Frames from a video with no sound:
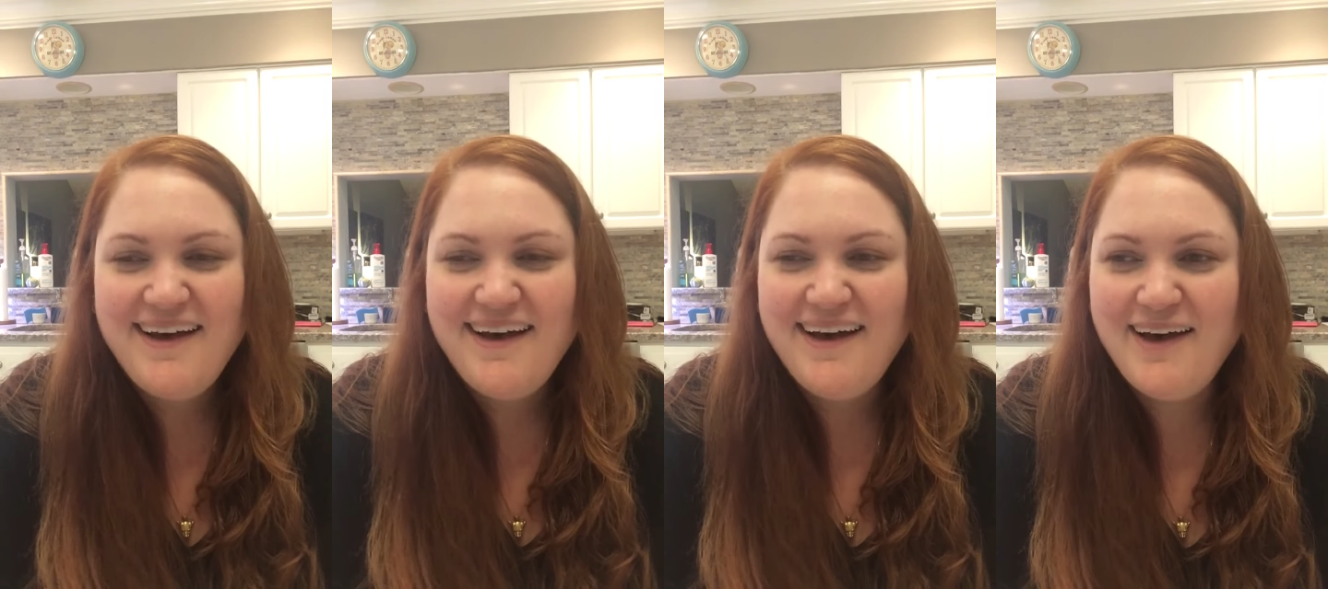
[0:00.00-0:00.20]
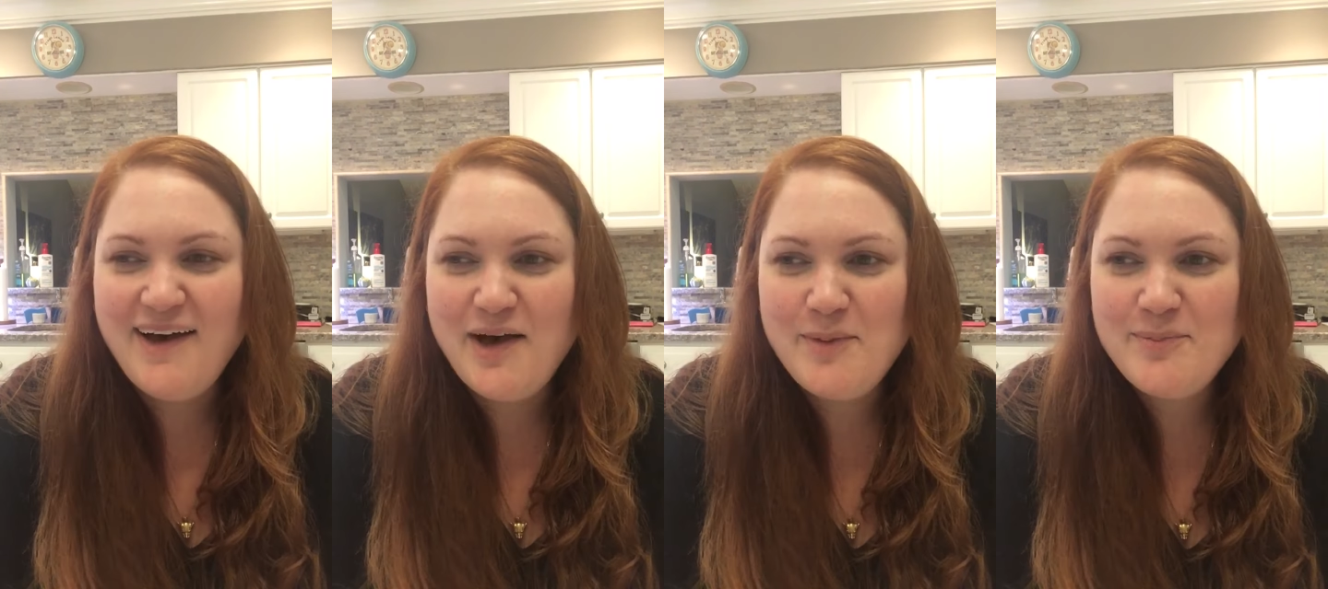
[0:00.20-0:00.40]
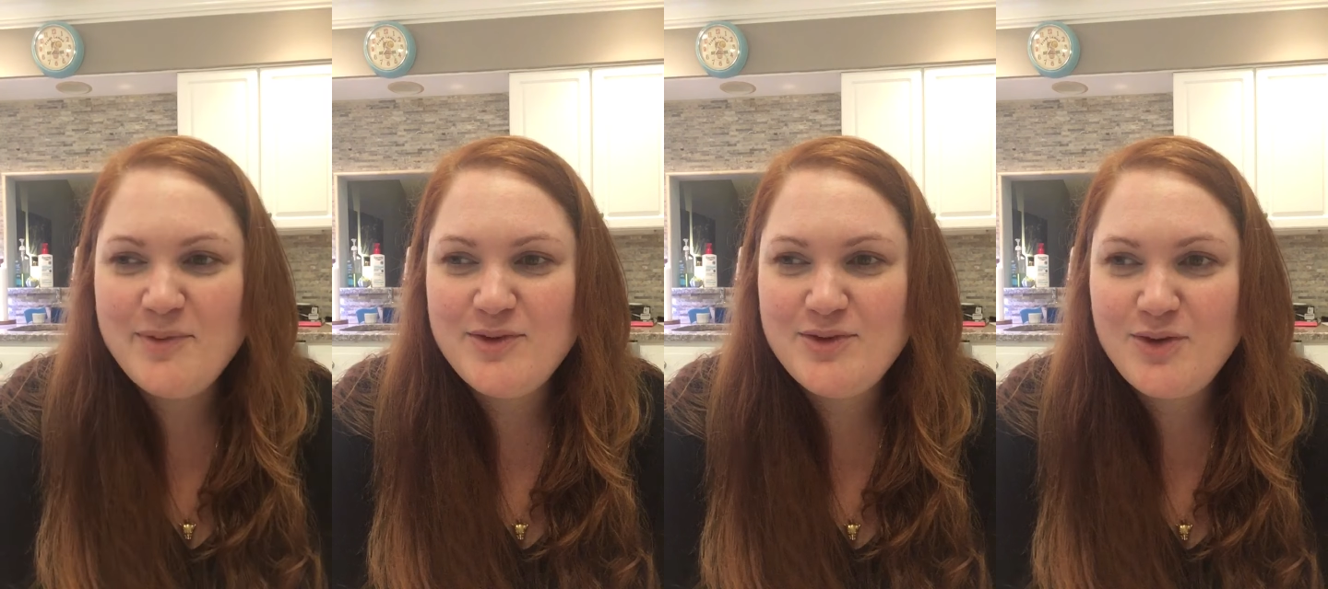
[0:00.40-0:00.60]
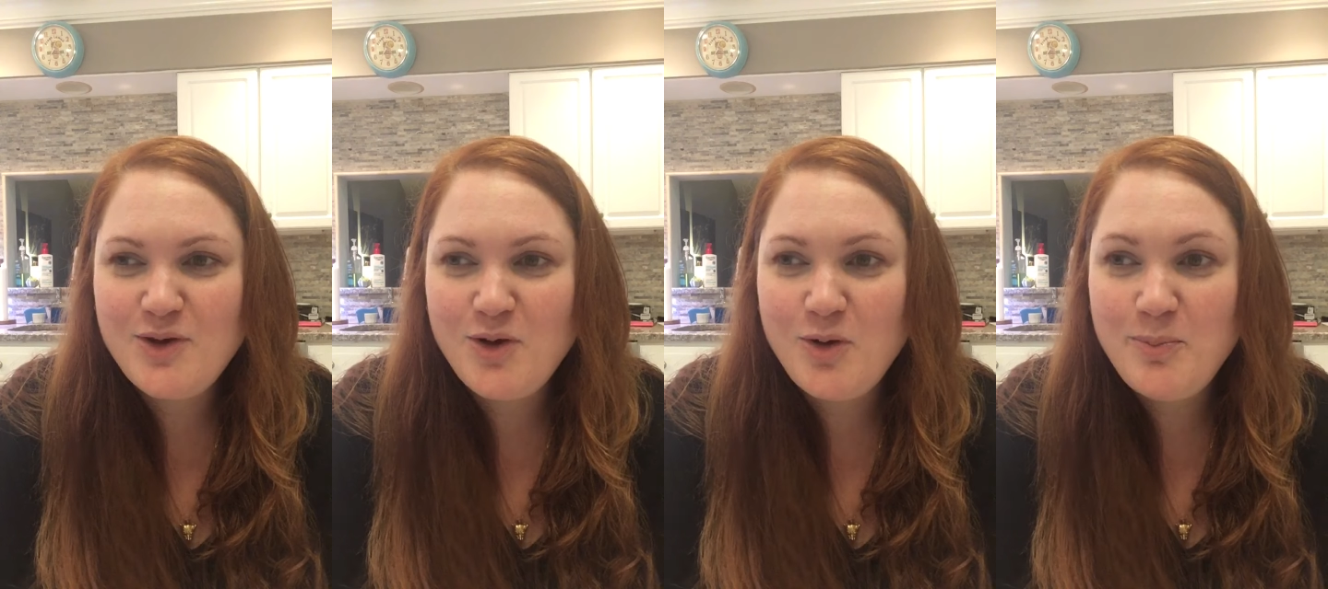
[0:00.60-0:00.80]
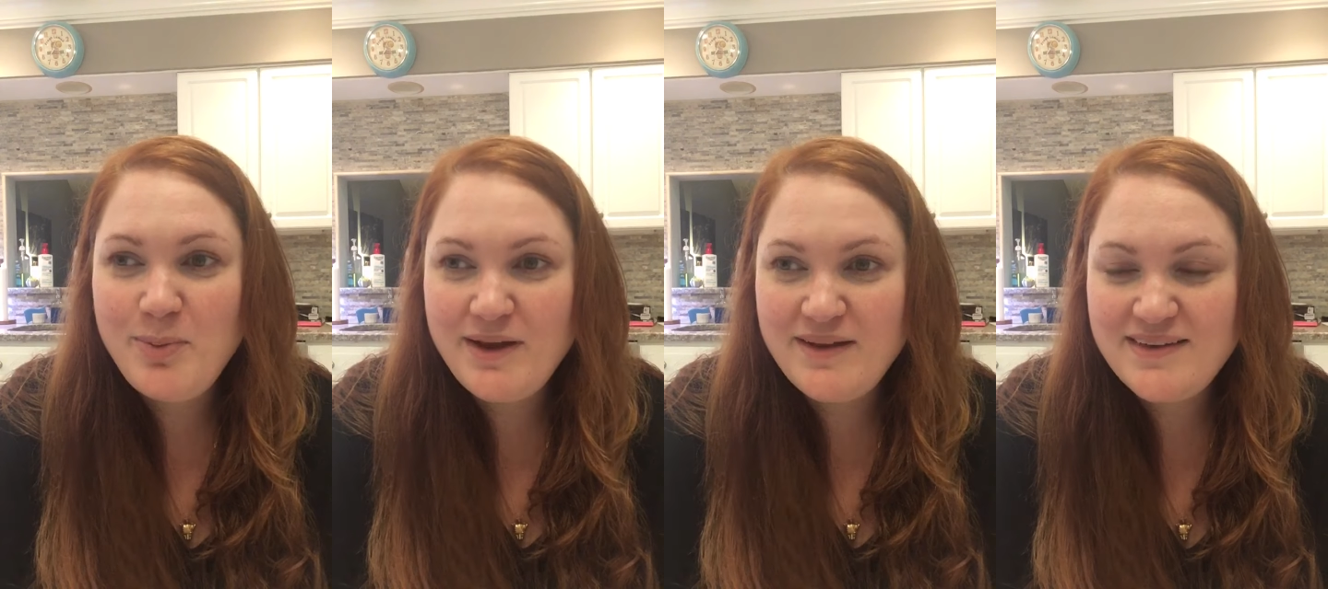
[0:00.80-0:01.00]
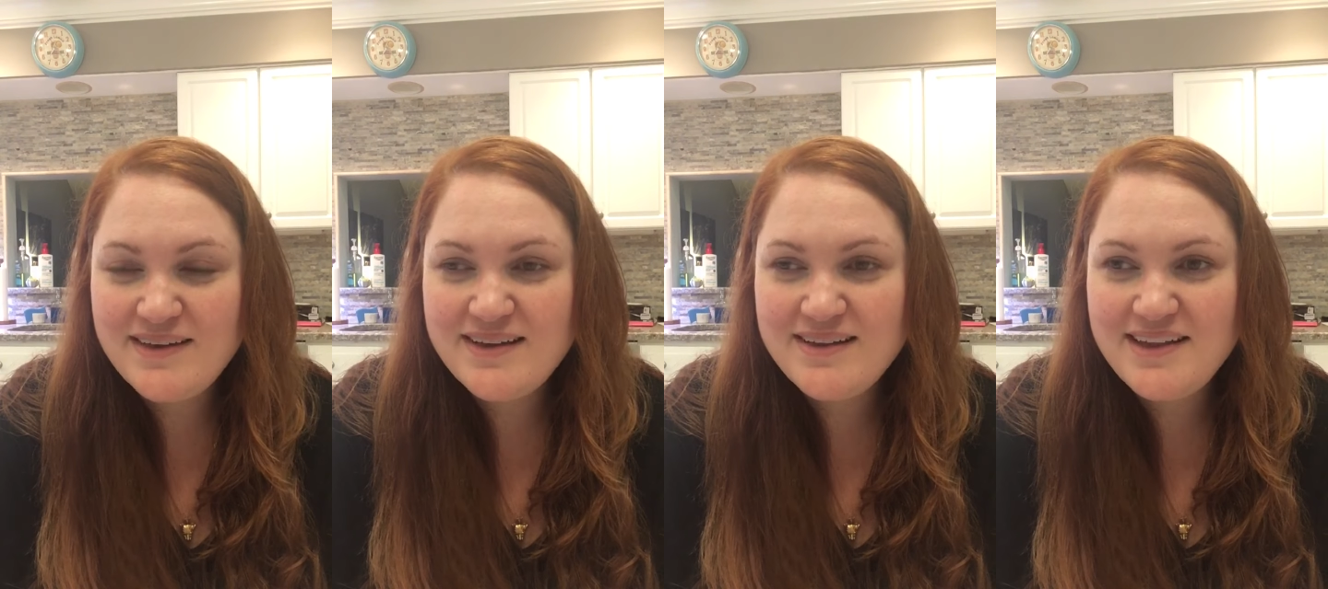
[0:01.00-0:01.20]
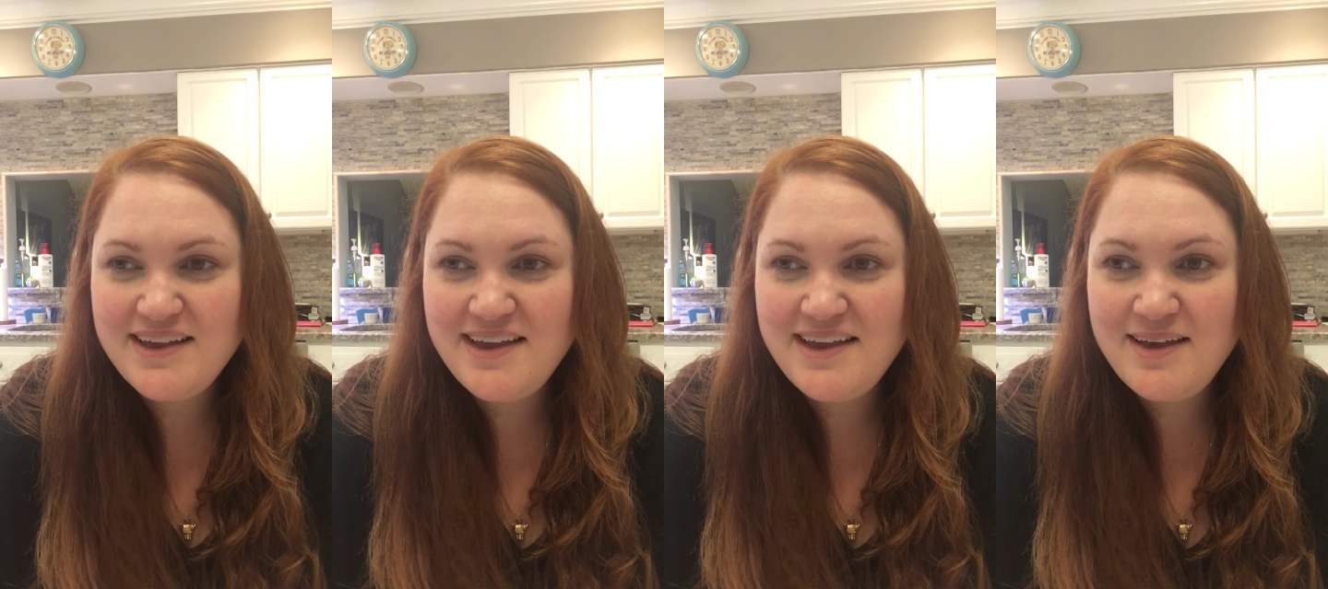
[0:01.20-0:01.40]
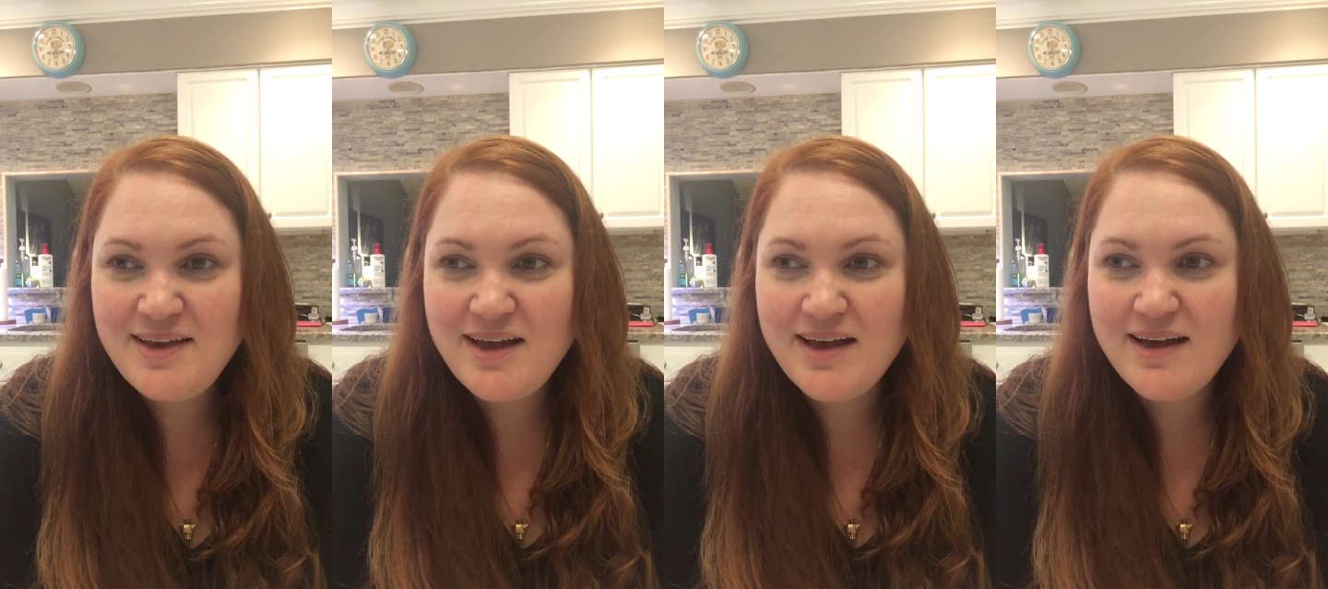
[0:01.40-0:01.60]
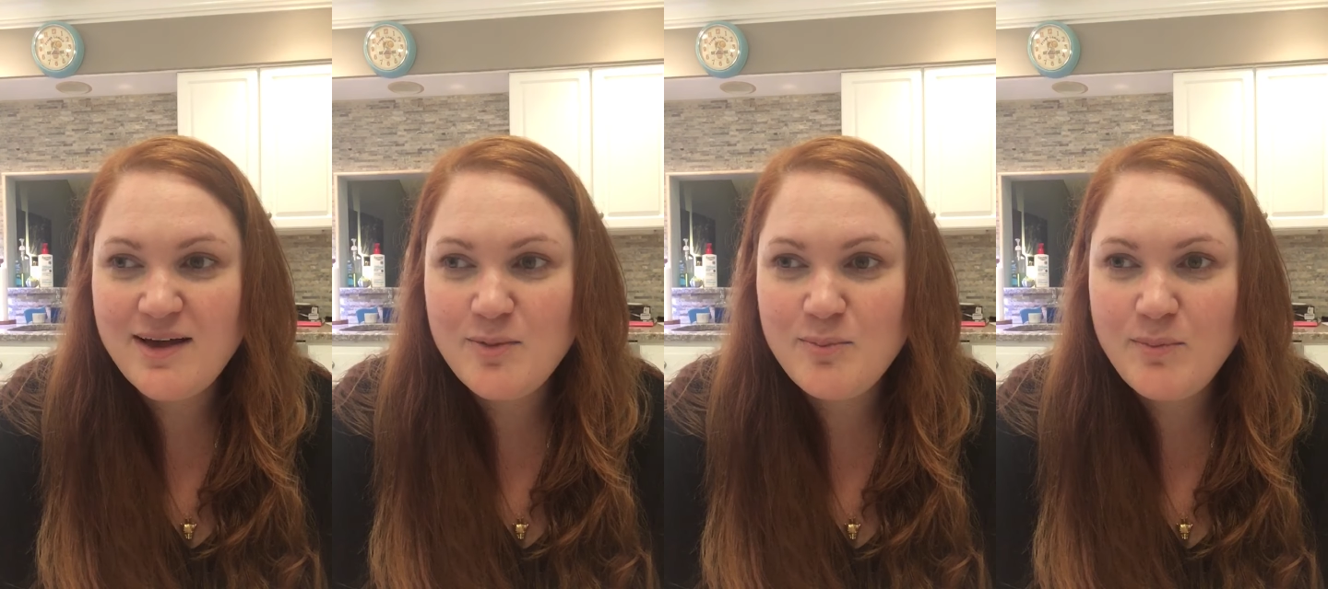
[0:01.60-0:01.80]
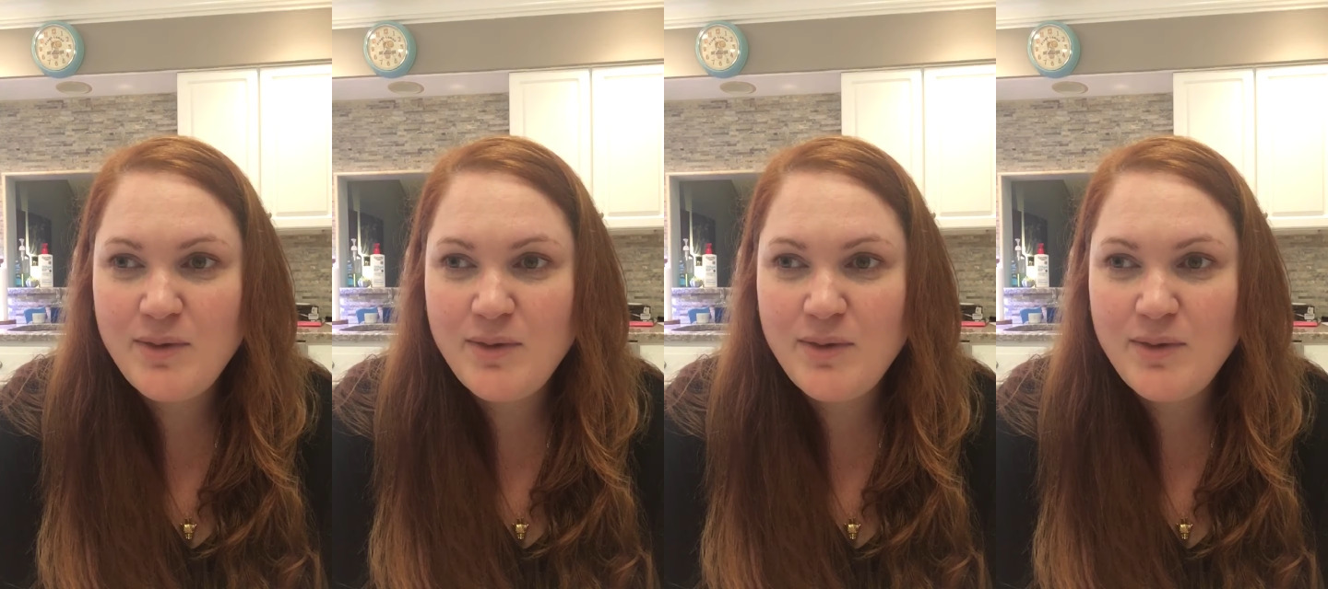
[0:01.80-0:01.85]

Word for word: Um, so basically, uh,